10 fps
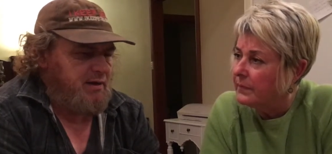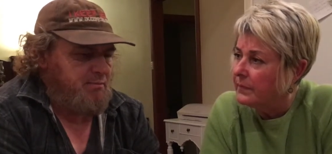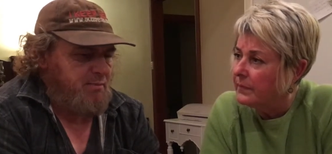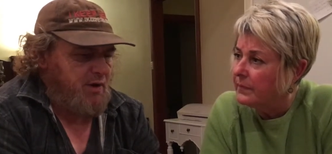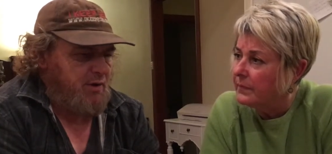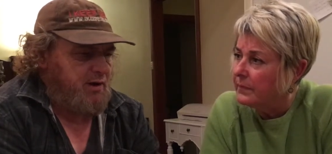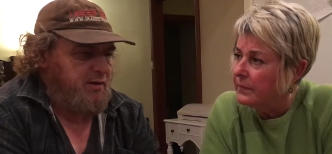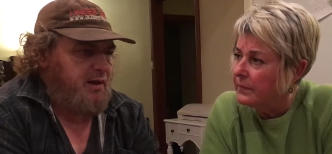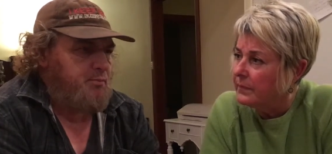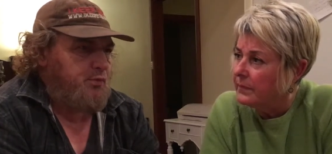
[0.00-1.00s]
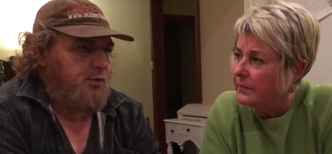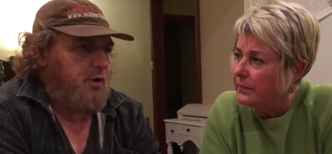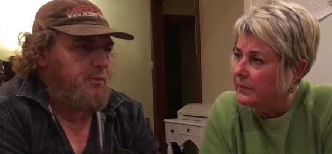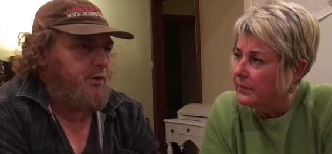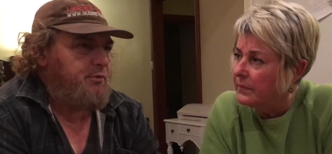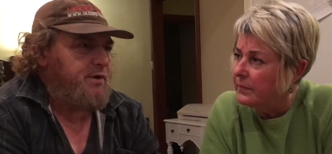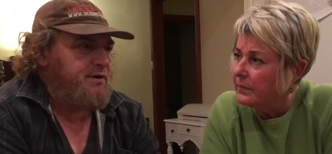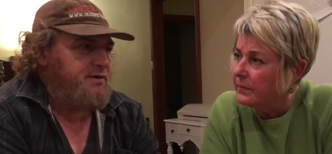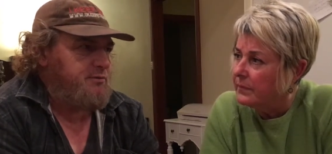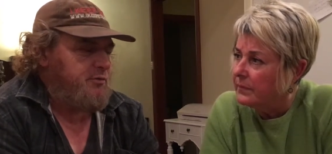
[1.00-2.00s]
Speaker 1: in America, their primary
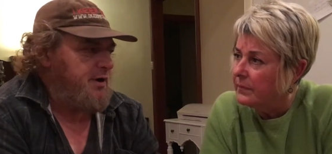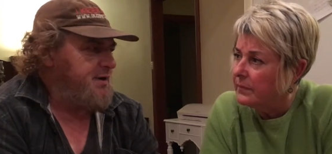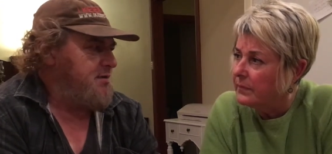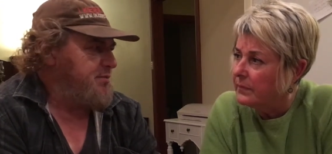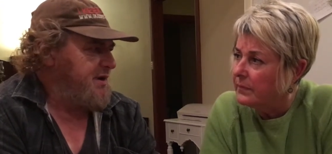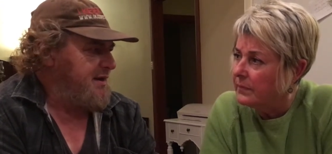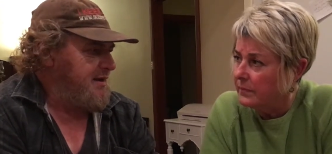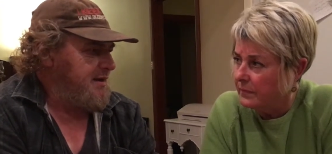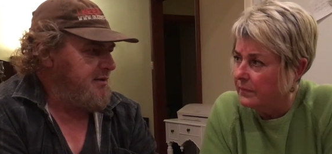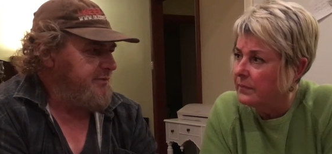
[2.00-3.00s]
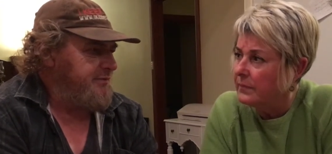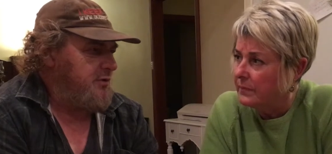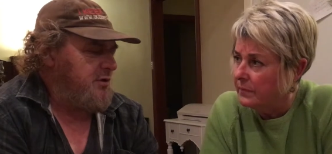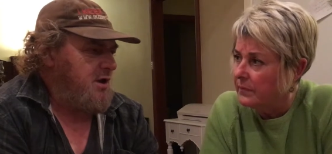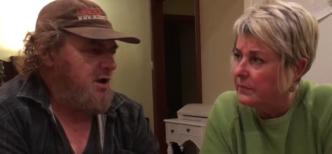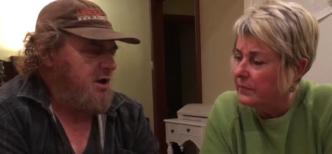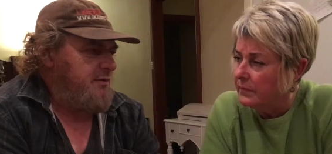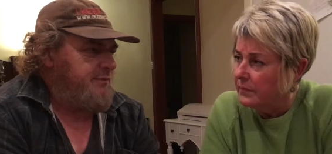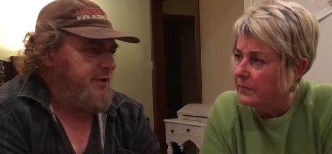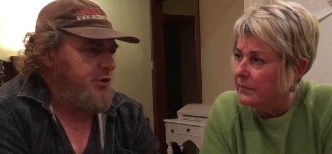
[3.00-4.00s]
reason right at the beginning for
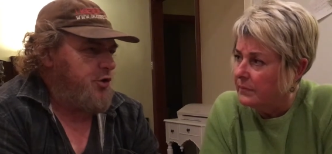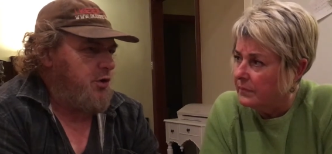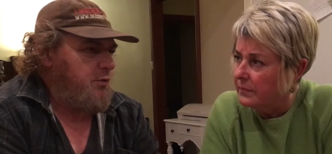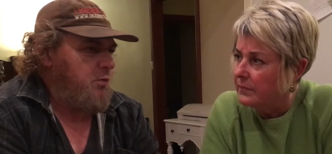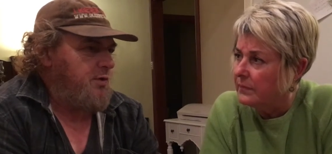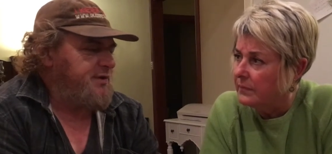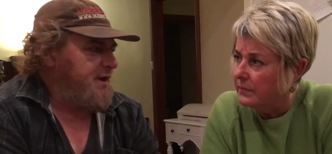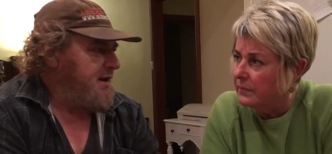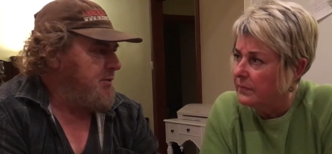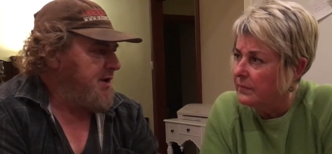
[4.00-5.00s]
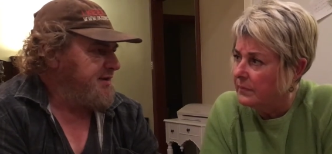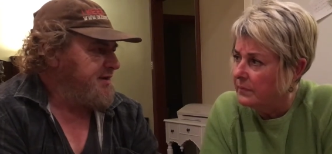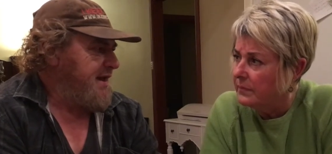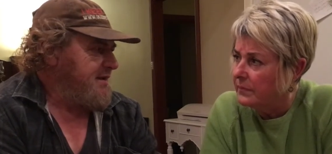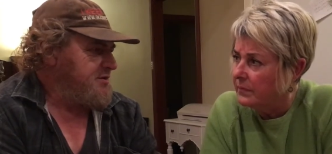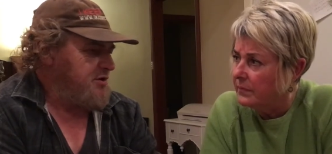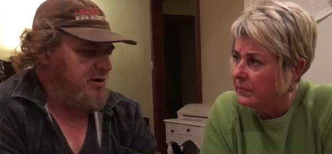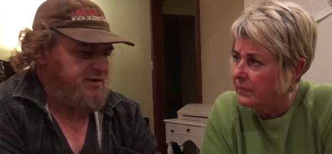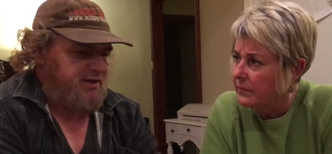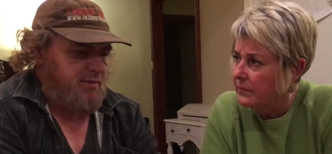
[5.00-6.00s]
for not wanting anyone to
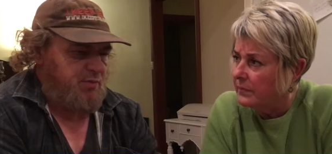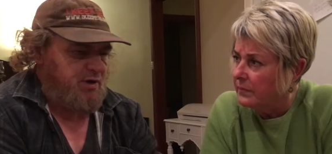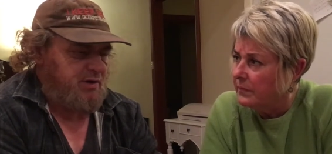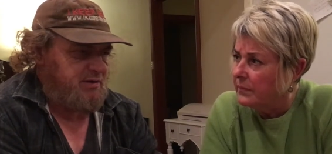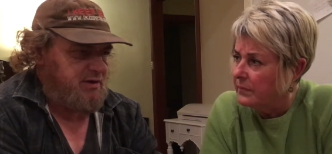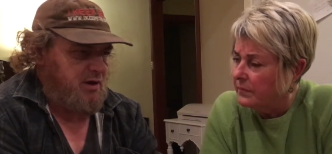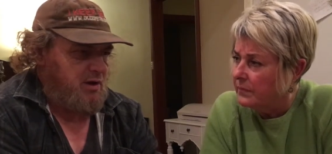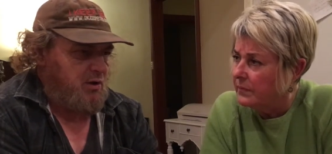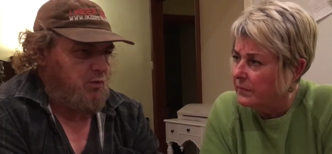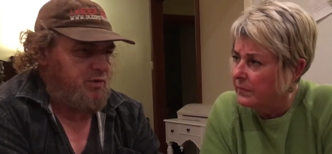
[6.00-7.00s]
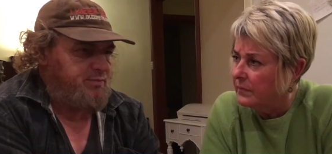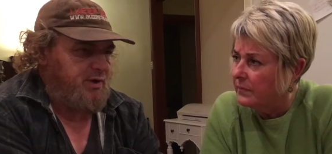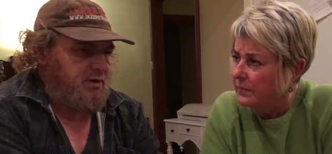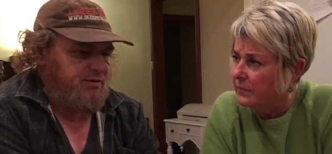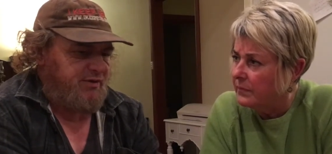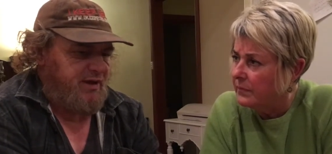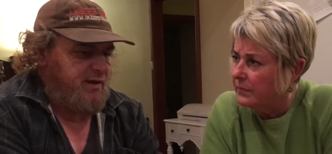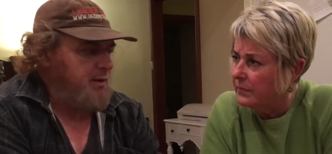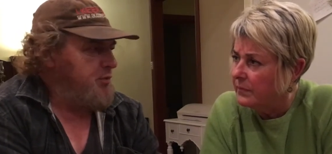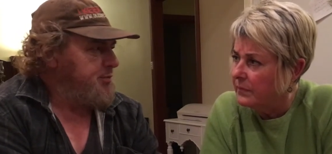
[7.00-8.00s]
downsize their bees was because then
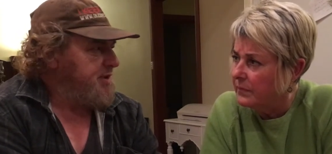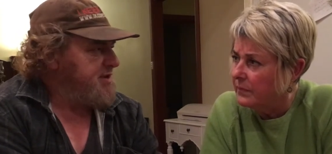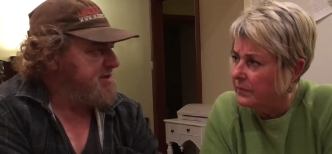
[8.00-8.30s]
they would be the